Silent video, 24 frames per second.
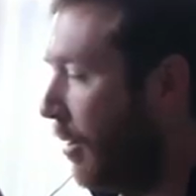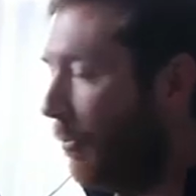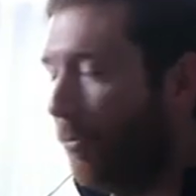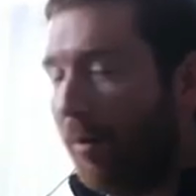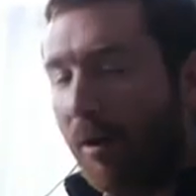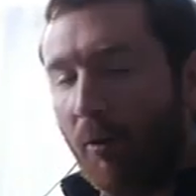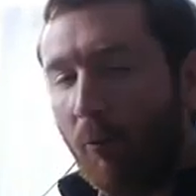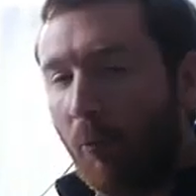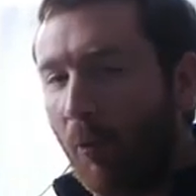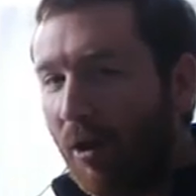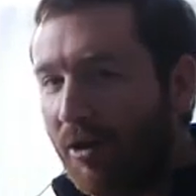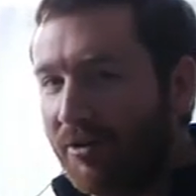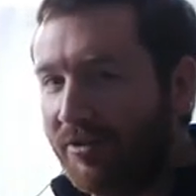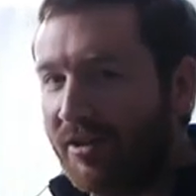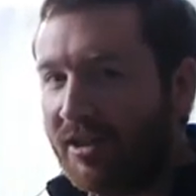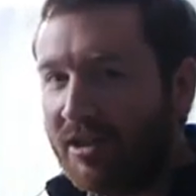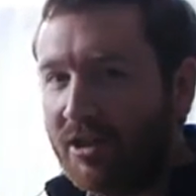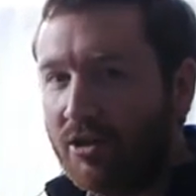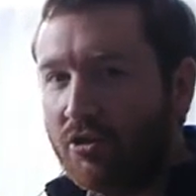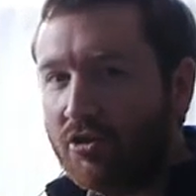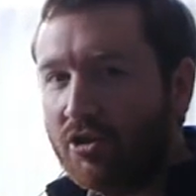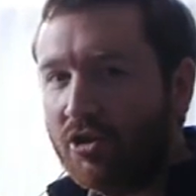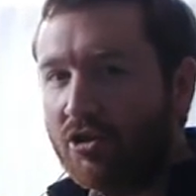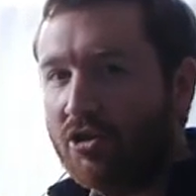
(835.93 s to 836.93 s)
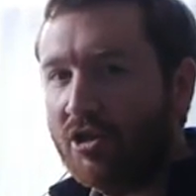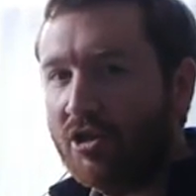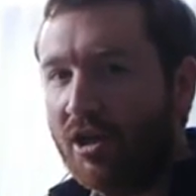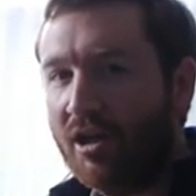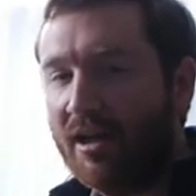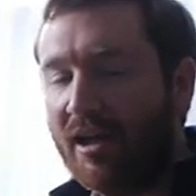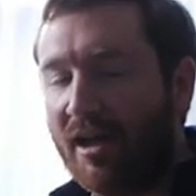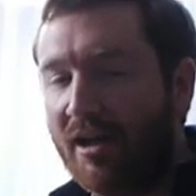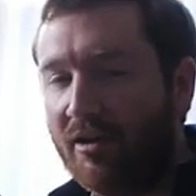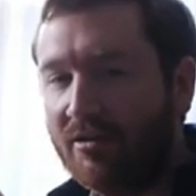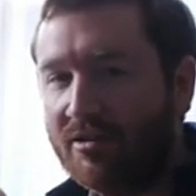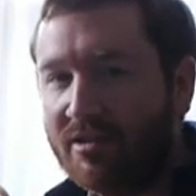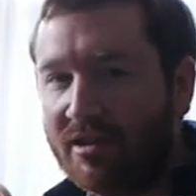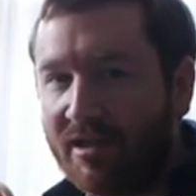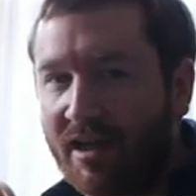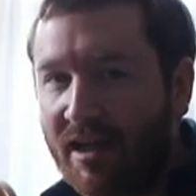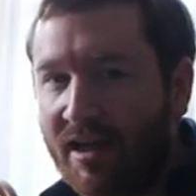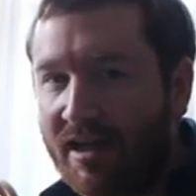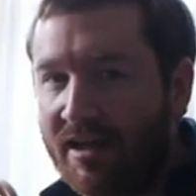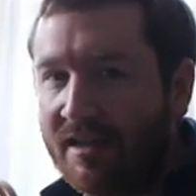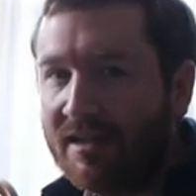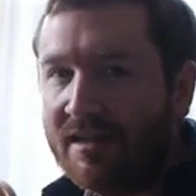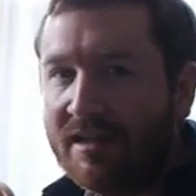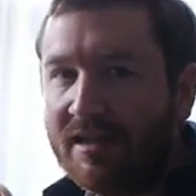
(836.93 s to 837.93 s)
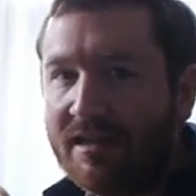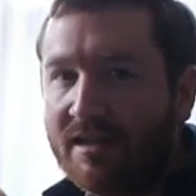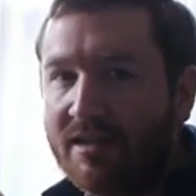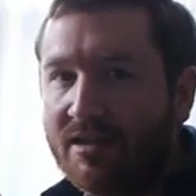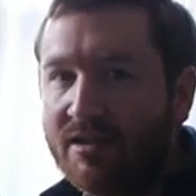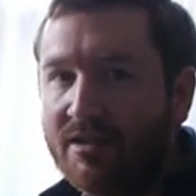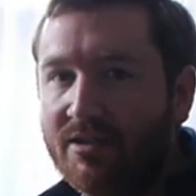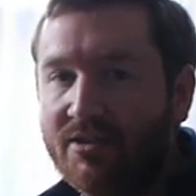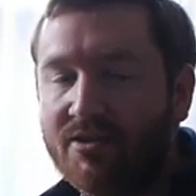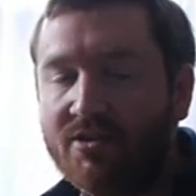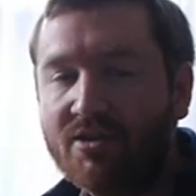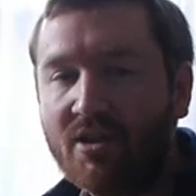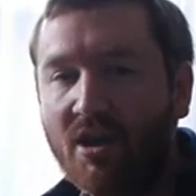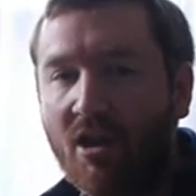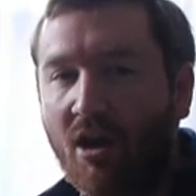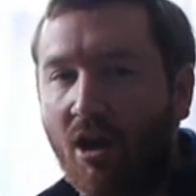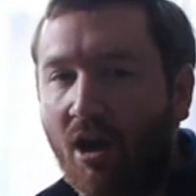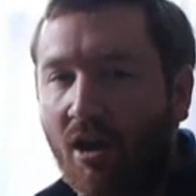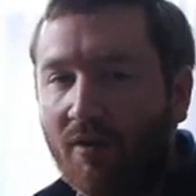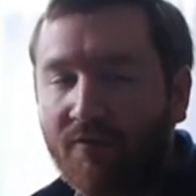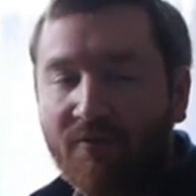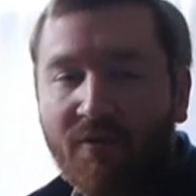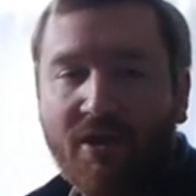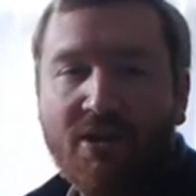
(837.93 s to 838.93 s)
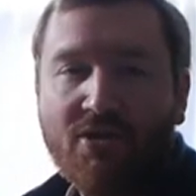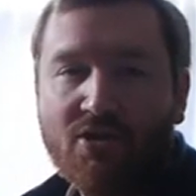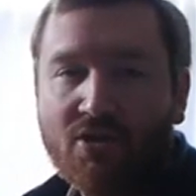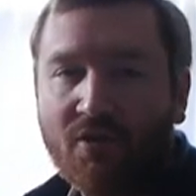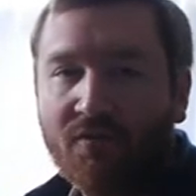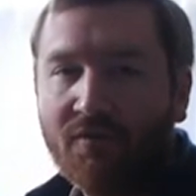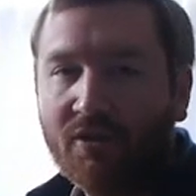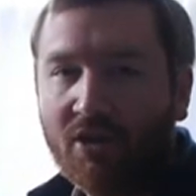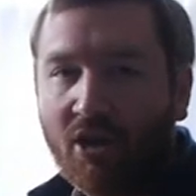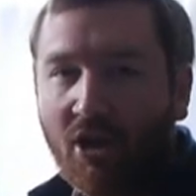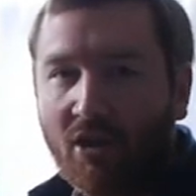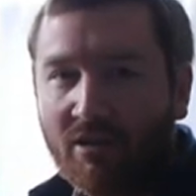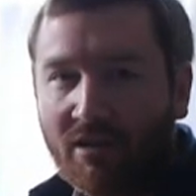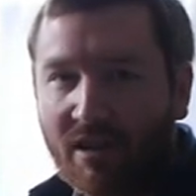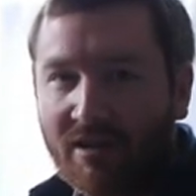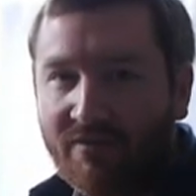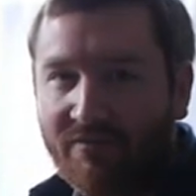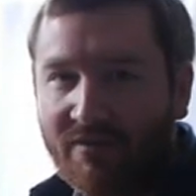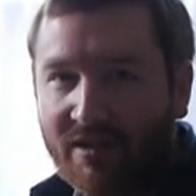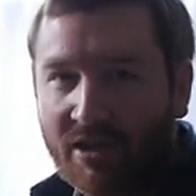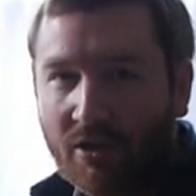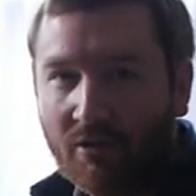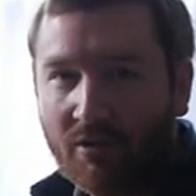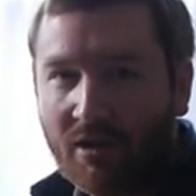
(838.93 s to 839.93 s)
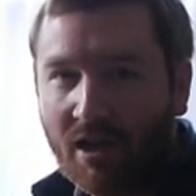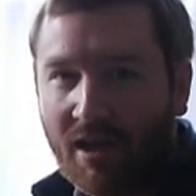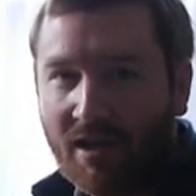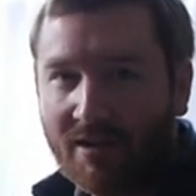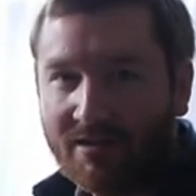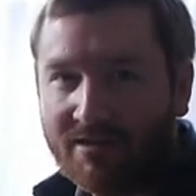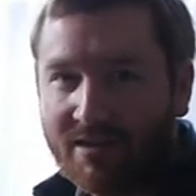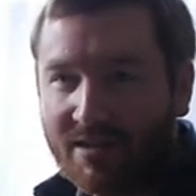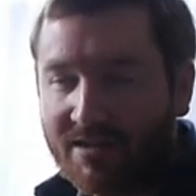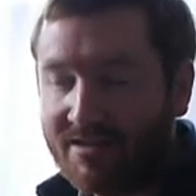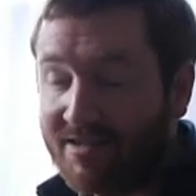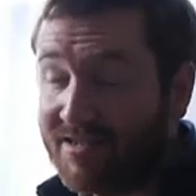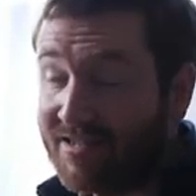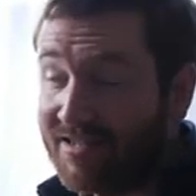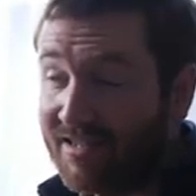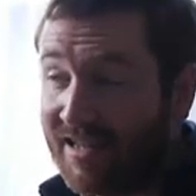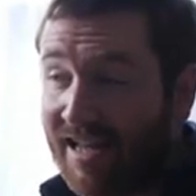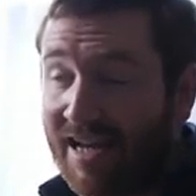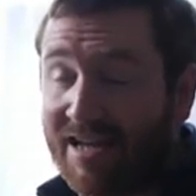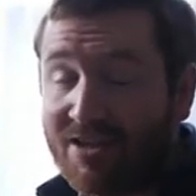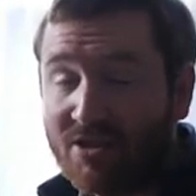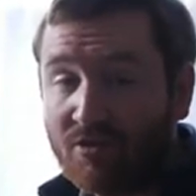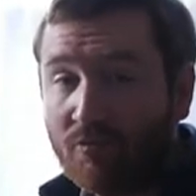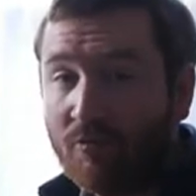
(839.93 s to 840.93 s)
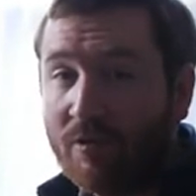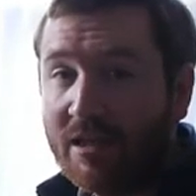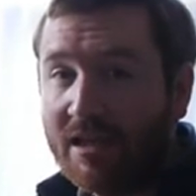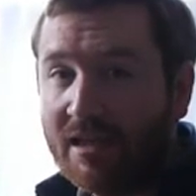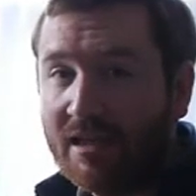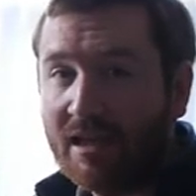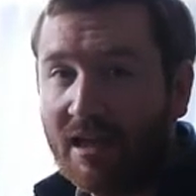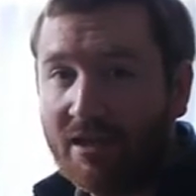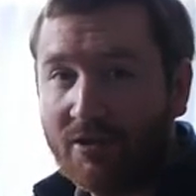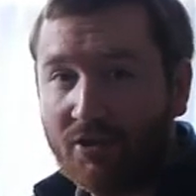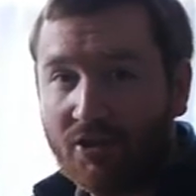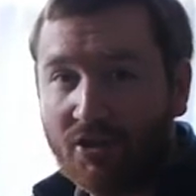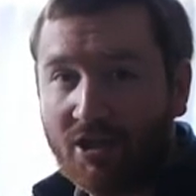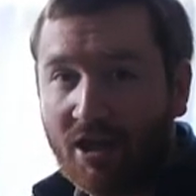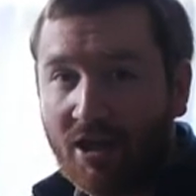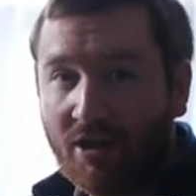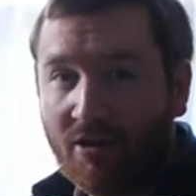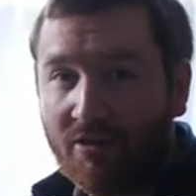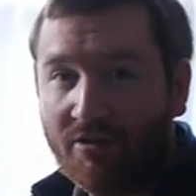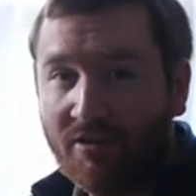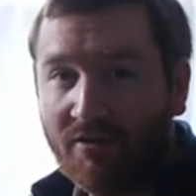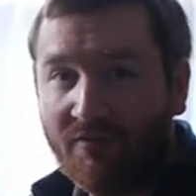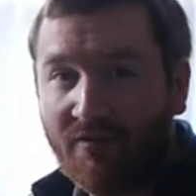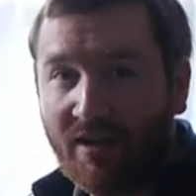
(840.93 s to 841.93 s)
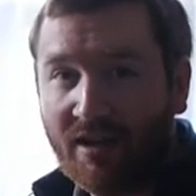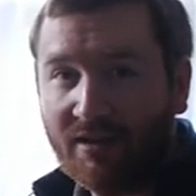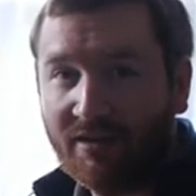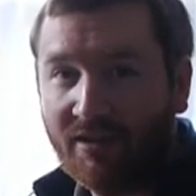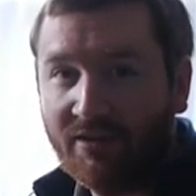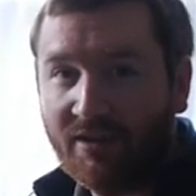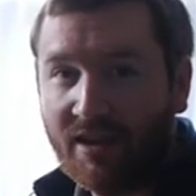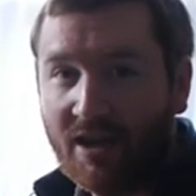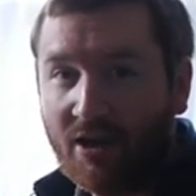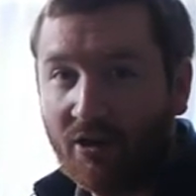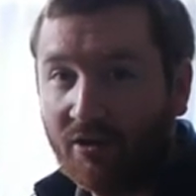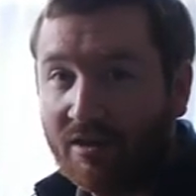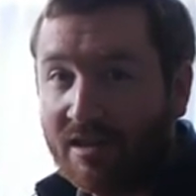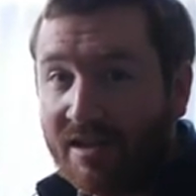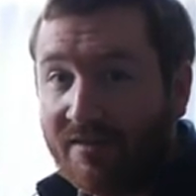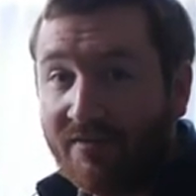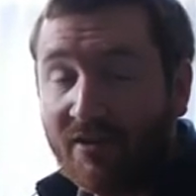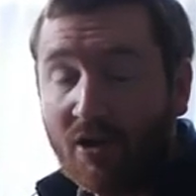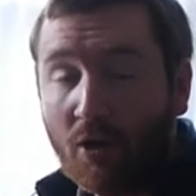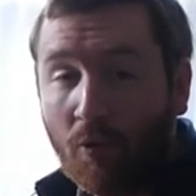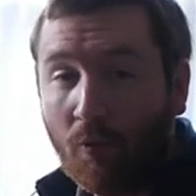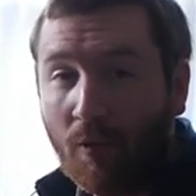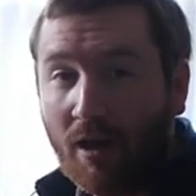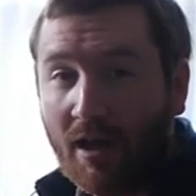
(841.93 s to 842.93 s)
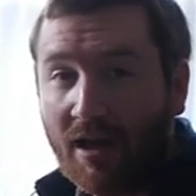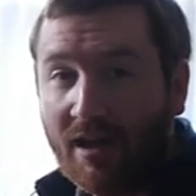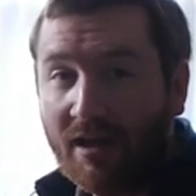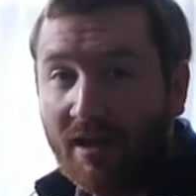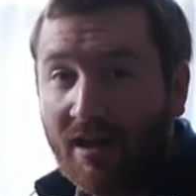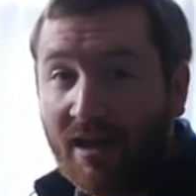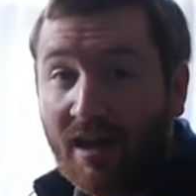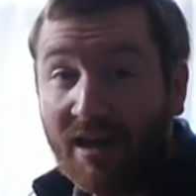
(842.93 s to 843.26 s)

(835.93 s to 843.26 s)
But one thing you should check out today is our friends over at Online Video Contests. Last week, I shared the fact that they are giving away